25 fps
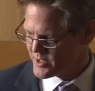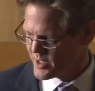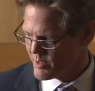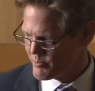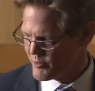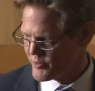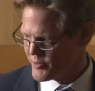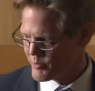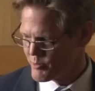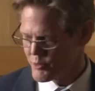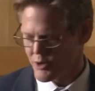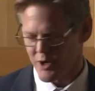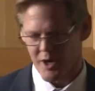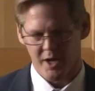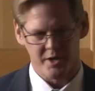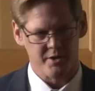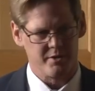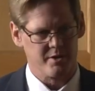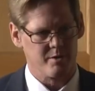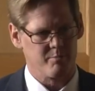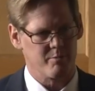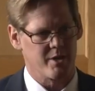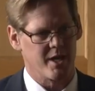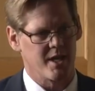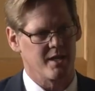some of the broader
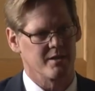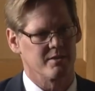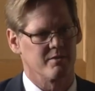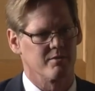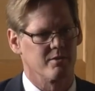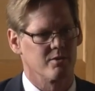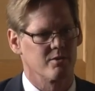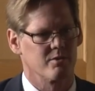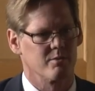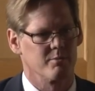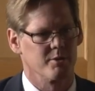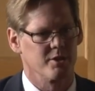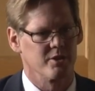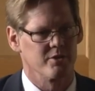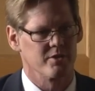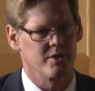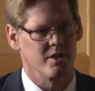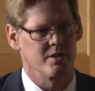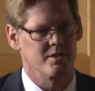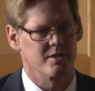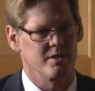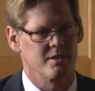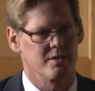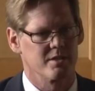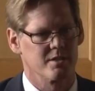impacts of the criminal
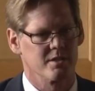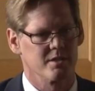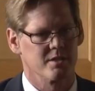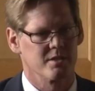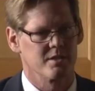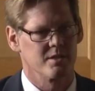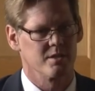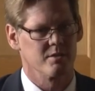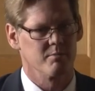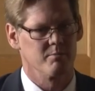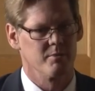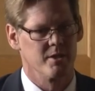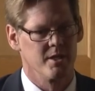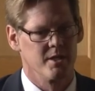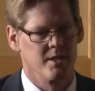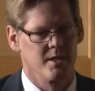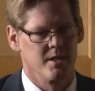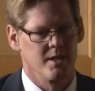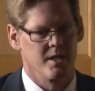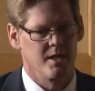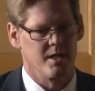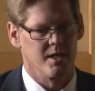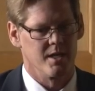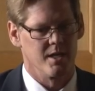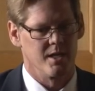justice system.
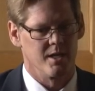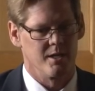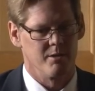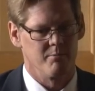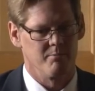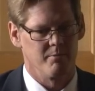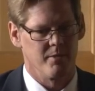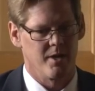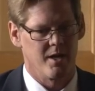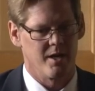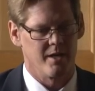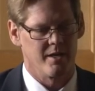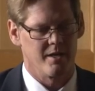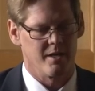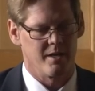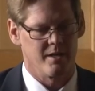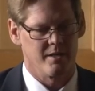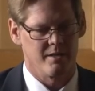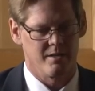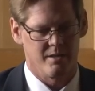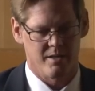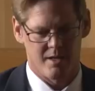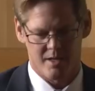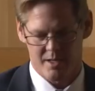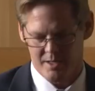Um,
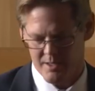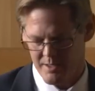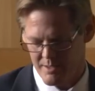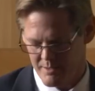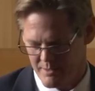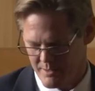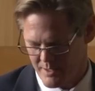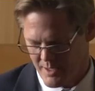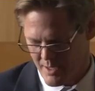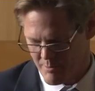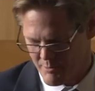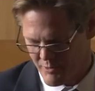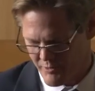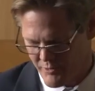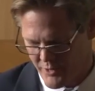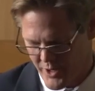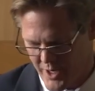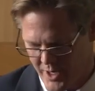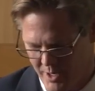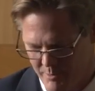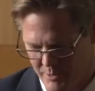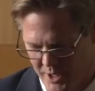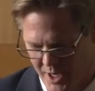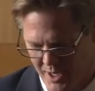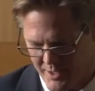I, am
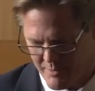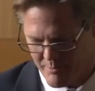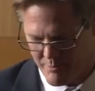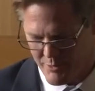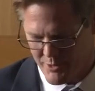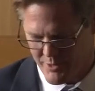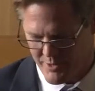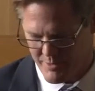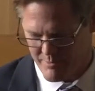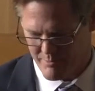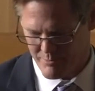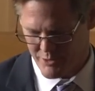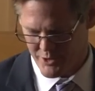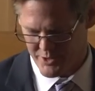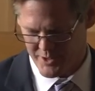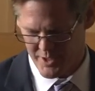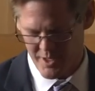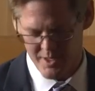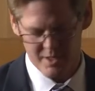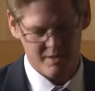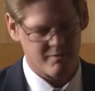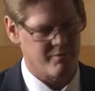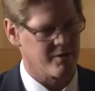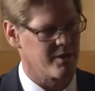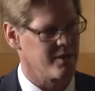afraid I'm not pre
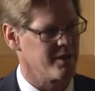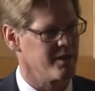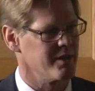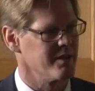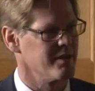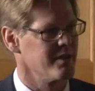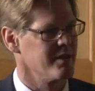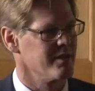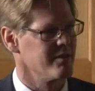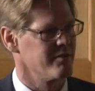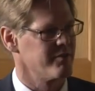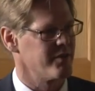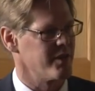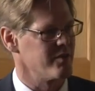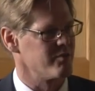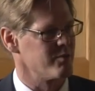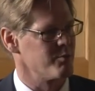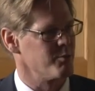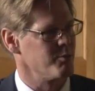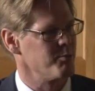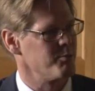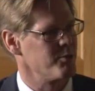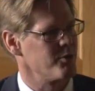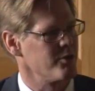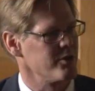presenting a very
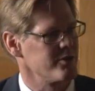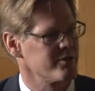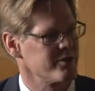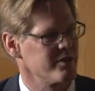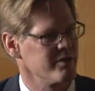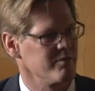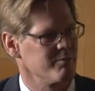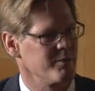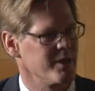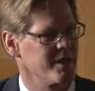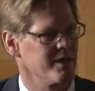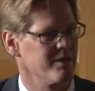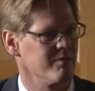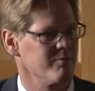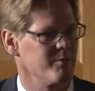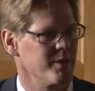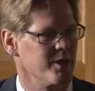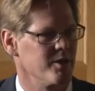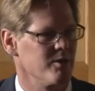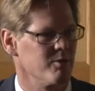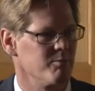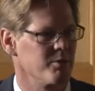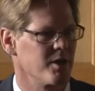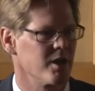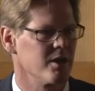favorable portrait of my, of my
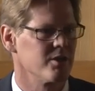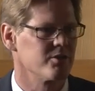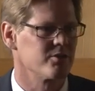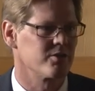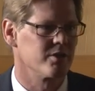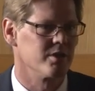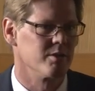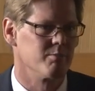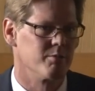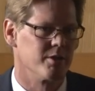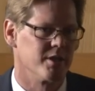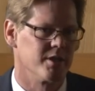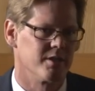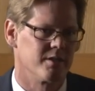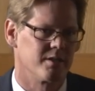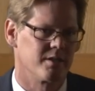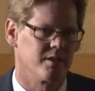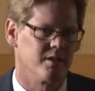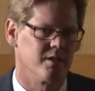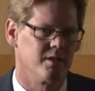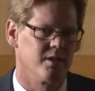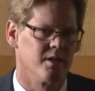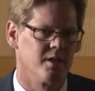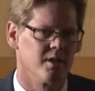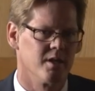home country, but
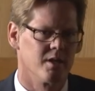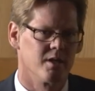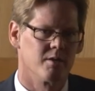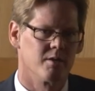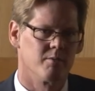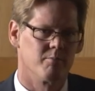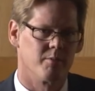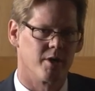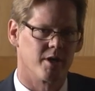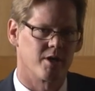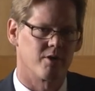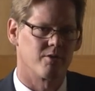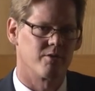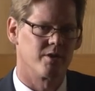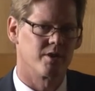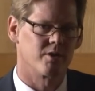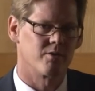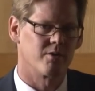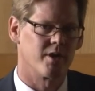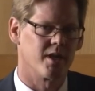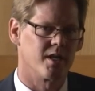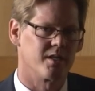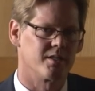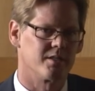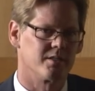the, my current
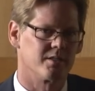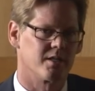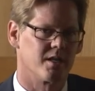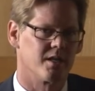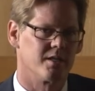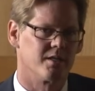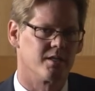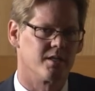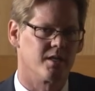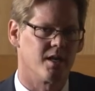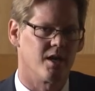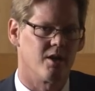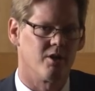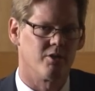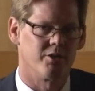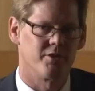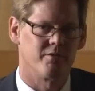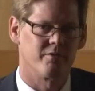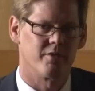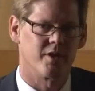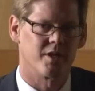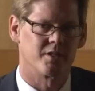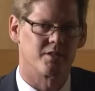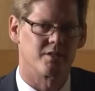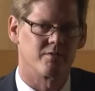grant is on the health
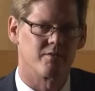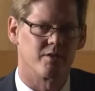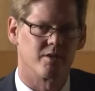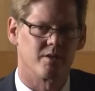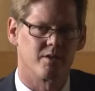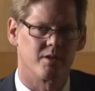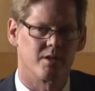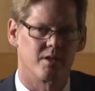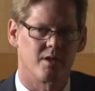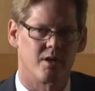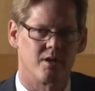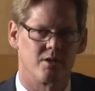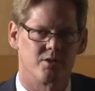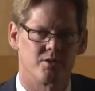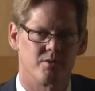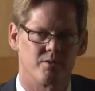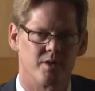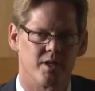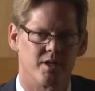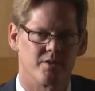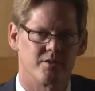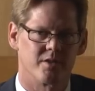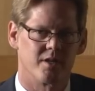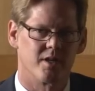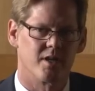effects of
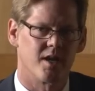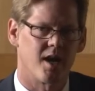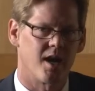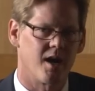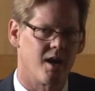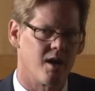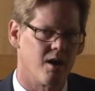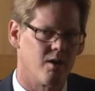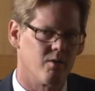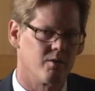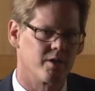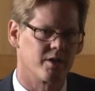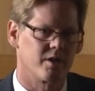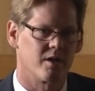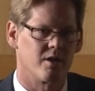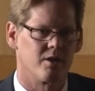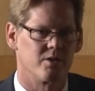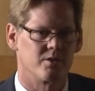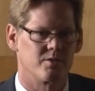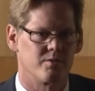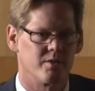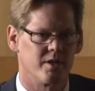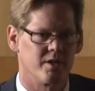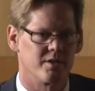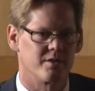incarceration and how
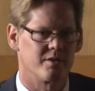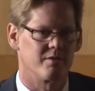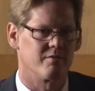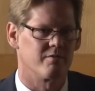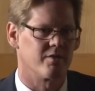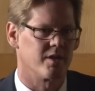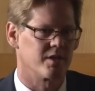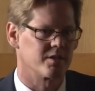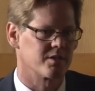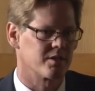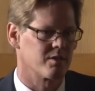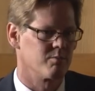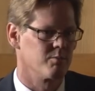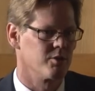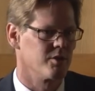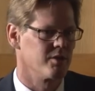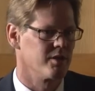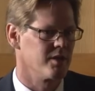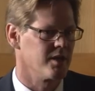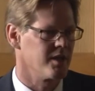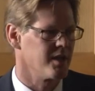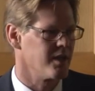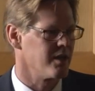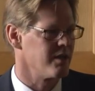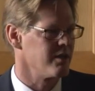incarceration affects
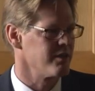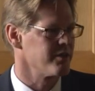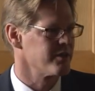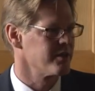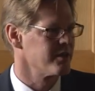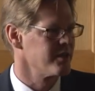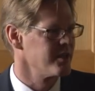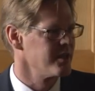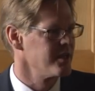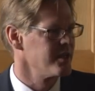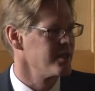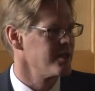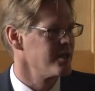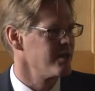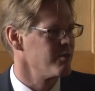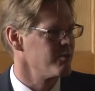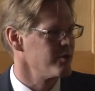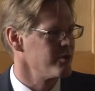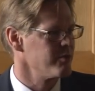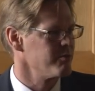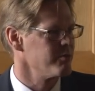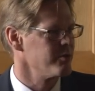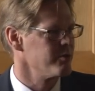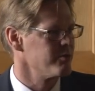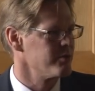community health. And
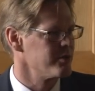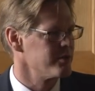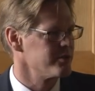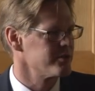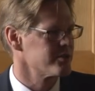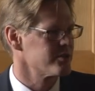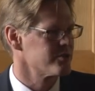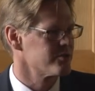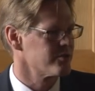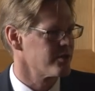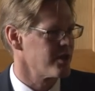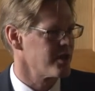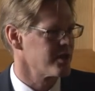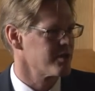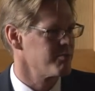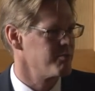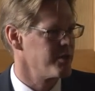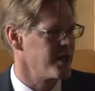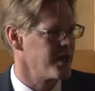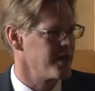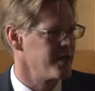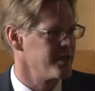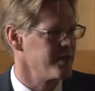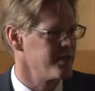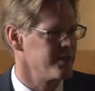we, we were struck
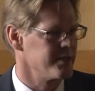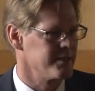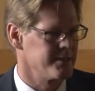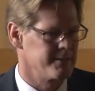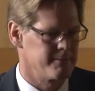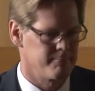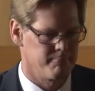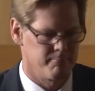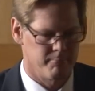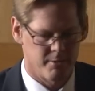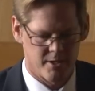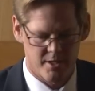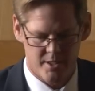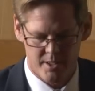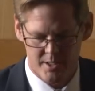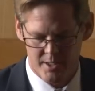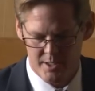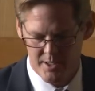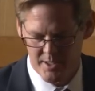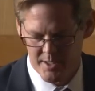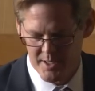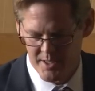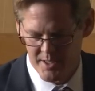by, um, uh,